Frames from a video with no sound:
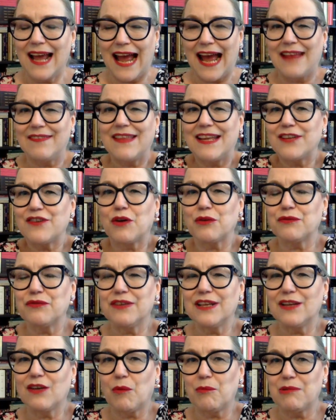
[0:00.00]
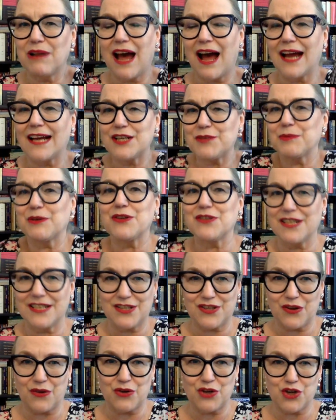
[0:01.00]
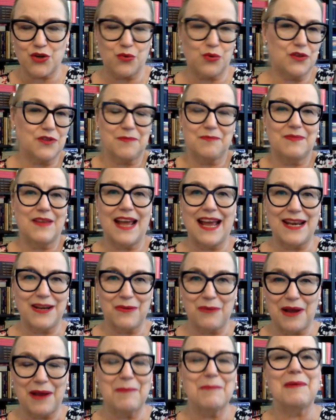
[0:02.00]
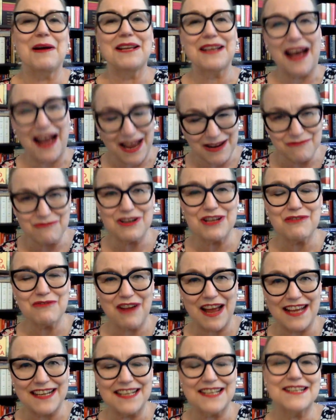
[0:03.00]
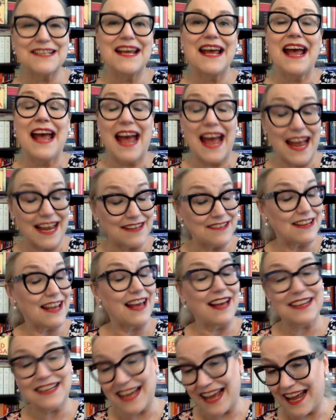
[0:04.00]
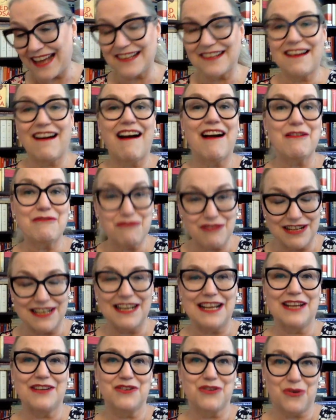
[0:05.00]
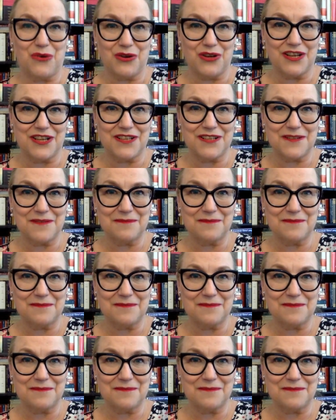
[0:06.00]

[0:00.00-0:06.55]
and they don't feel obliged because it's so short anyway. But I reread it and again, I really enjoyed it.